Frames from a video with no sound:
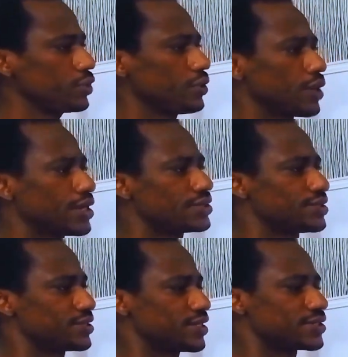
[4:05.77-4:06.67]
All right,
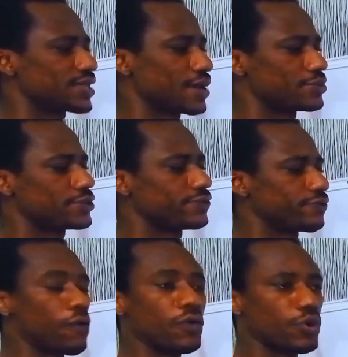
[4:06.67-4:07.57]
6 times
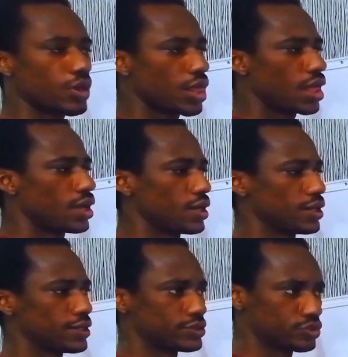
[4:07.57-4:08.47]
4
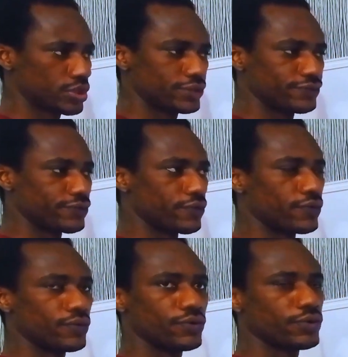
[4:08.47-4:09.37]
is 24.